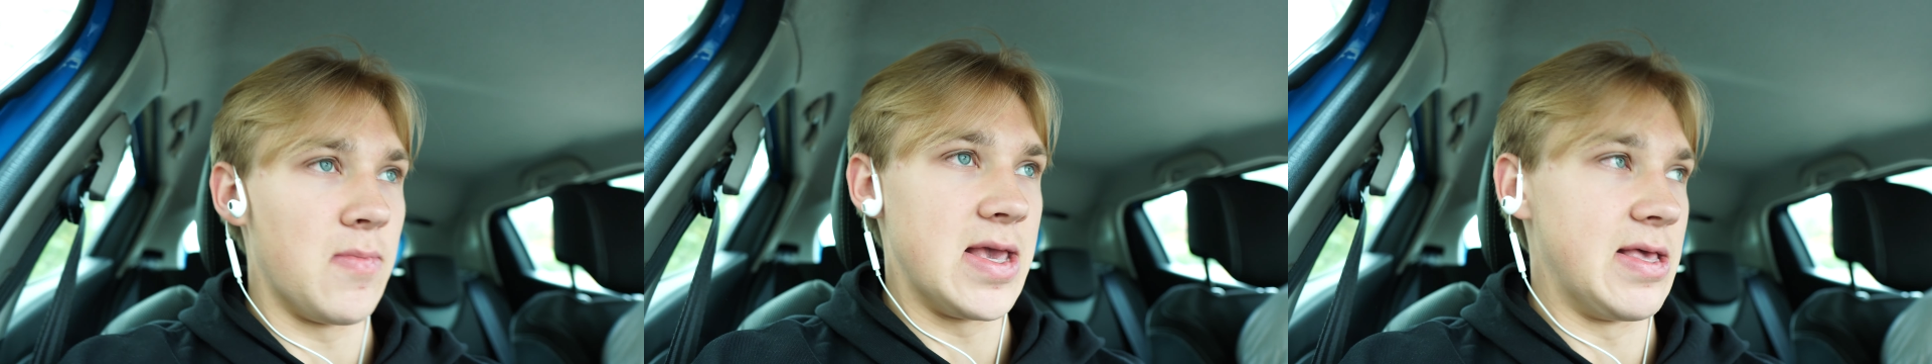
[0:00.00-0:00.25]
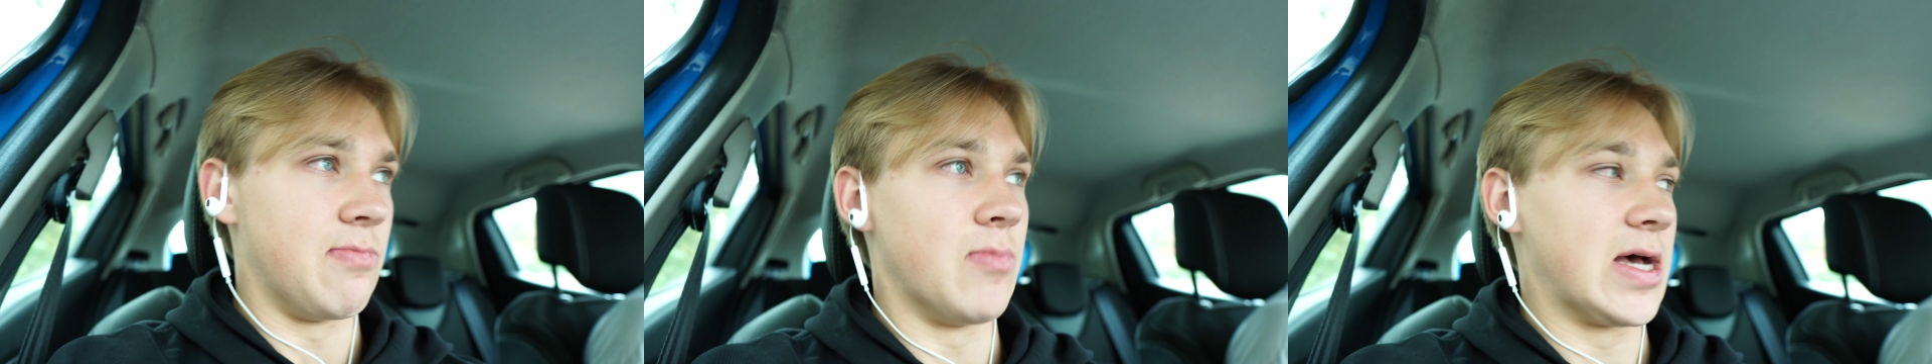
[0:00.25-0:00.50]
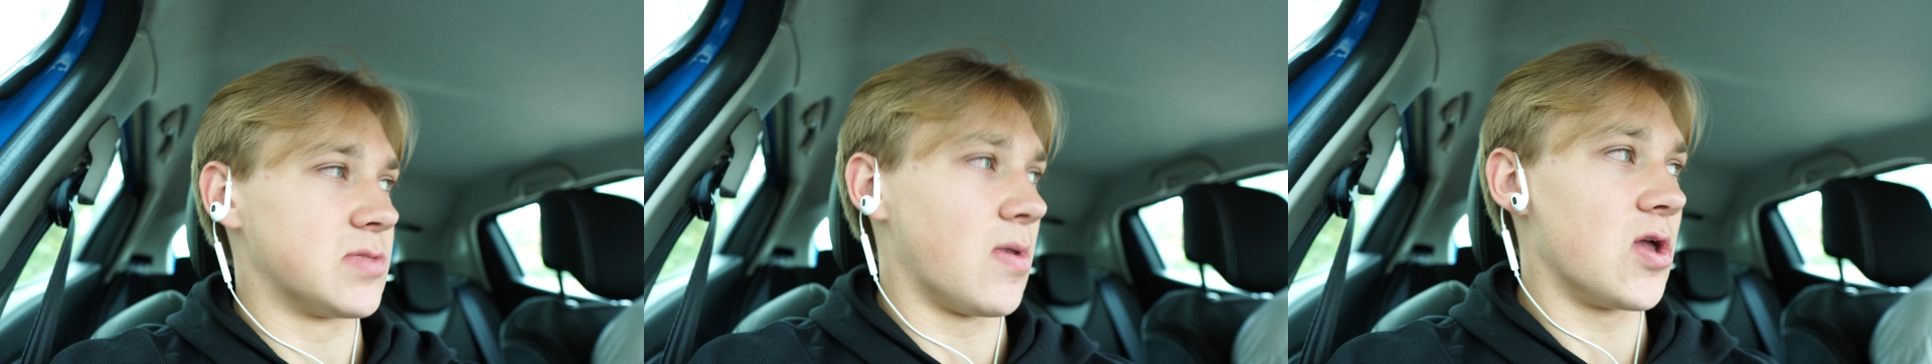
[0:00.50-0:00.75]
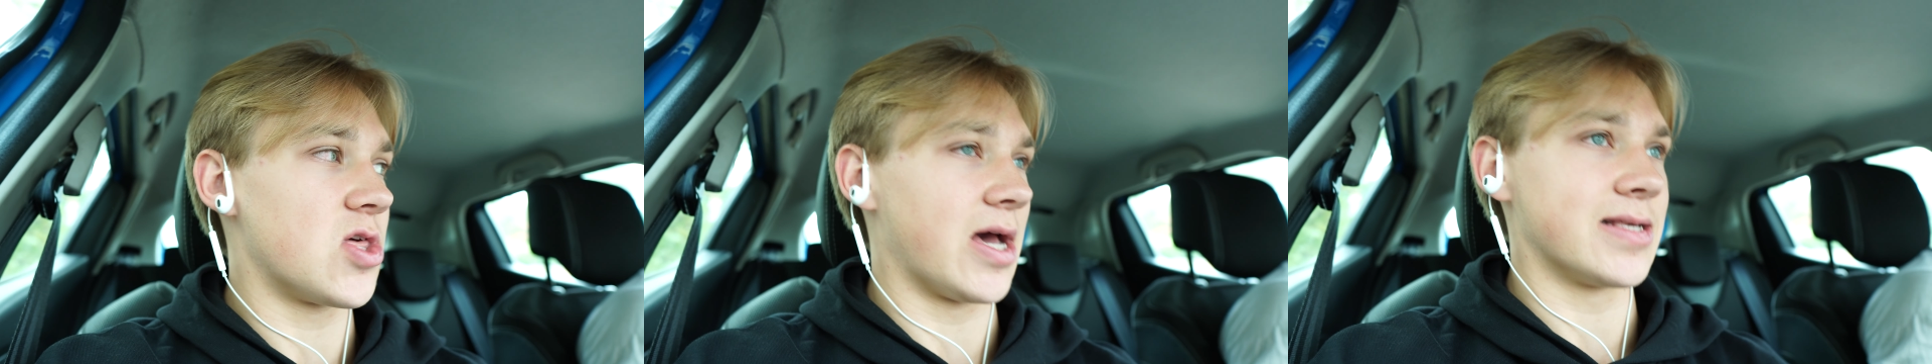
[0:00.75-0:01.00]
me, that's
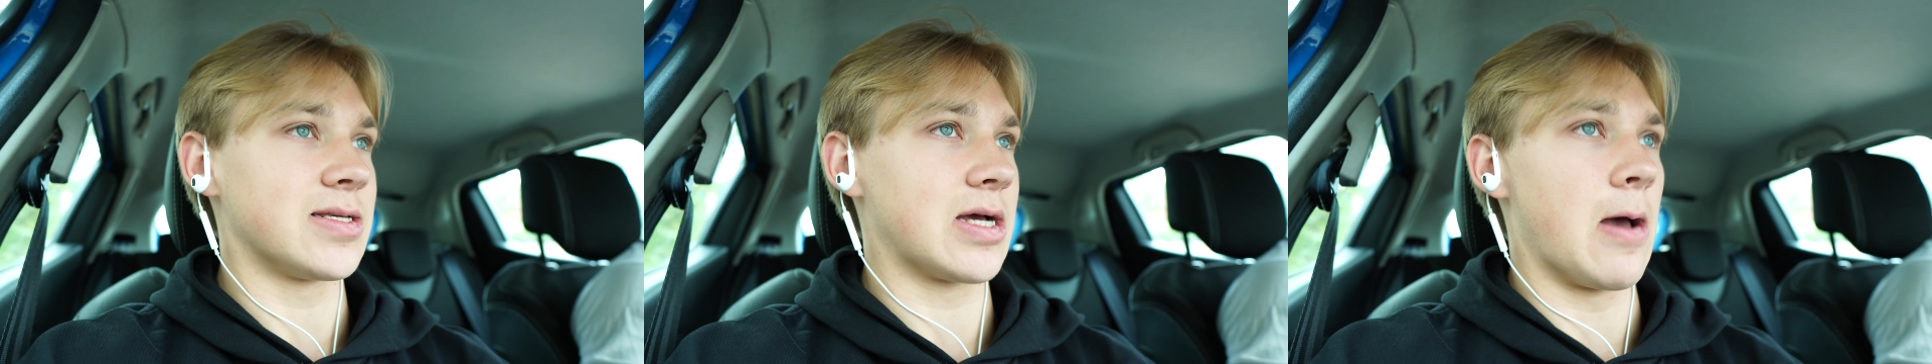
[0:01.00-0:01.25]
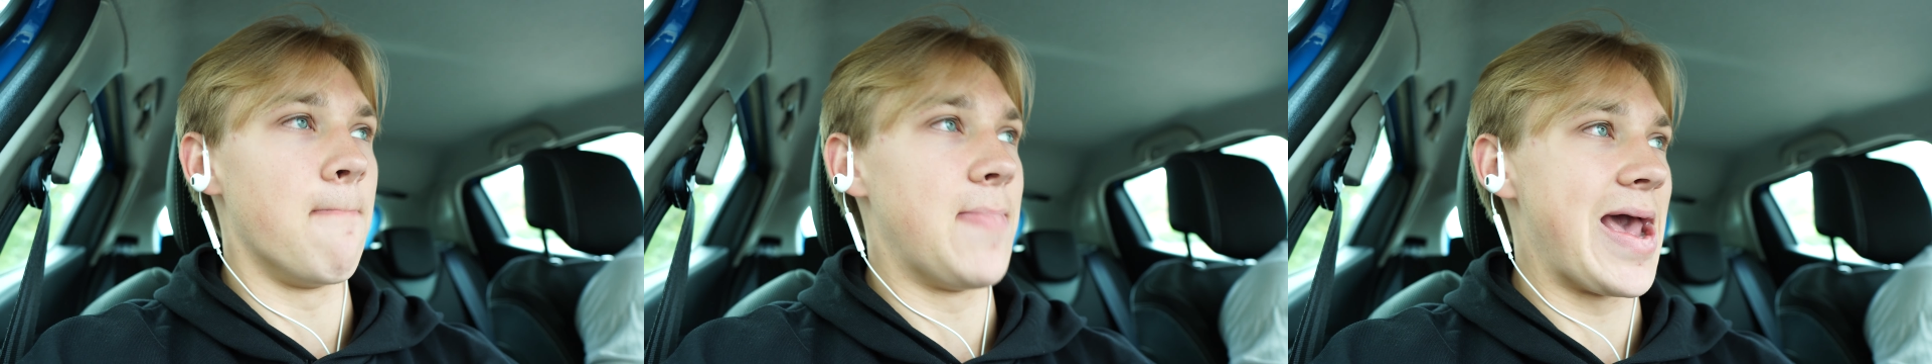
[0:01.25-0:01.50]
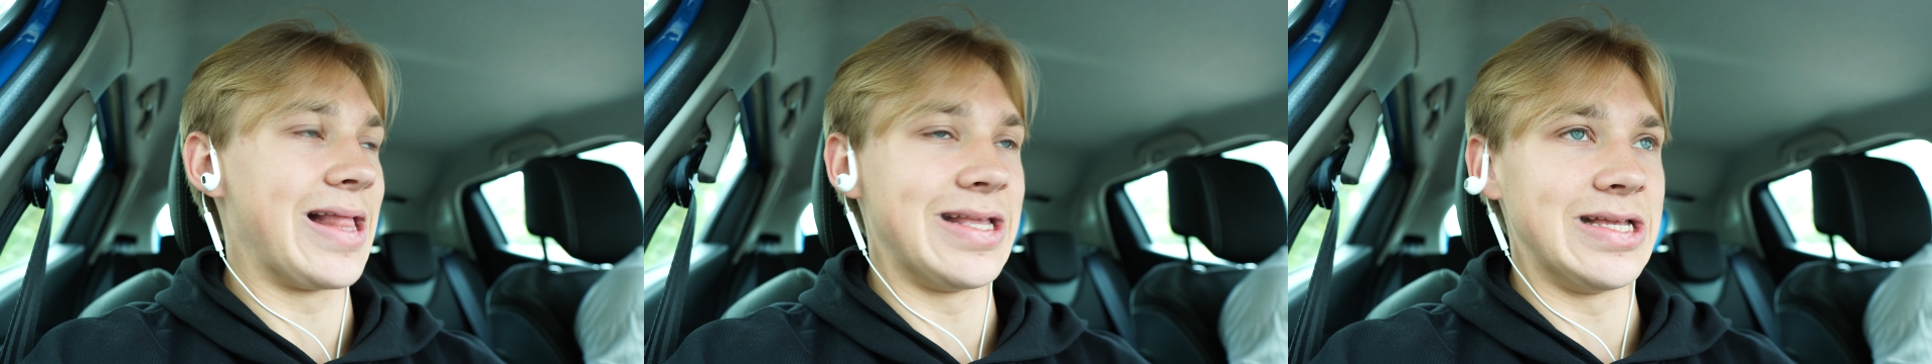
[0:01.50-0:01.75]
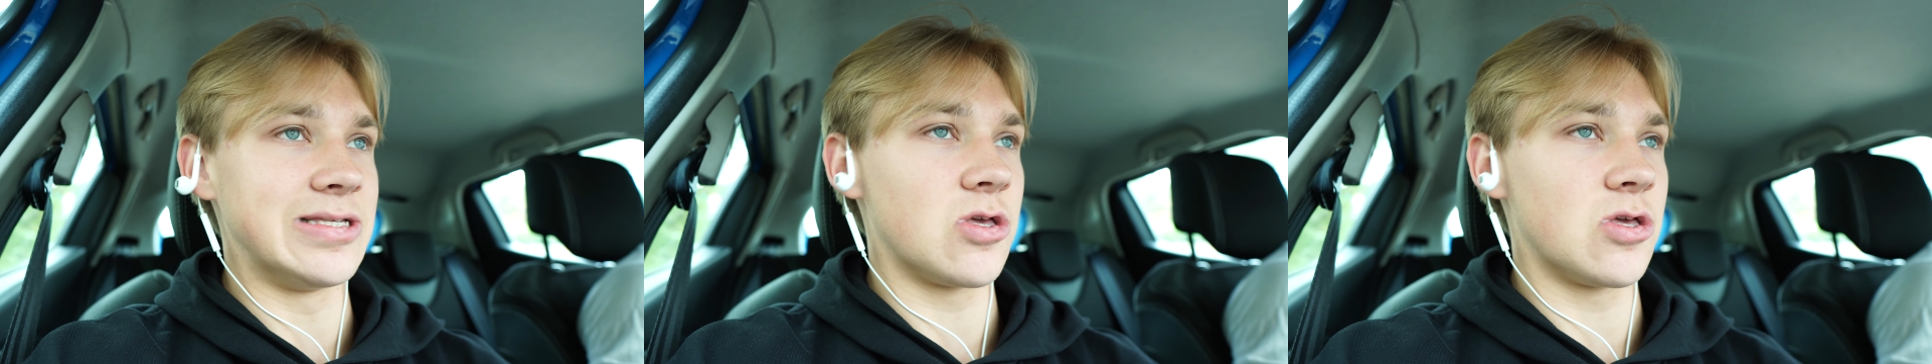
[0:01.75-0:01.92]
my chest. Like I barely need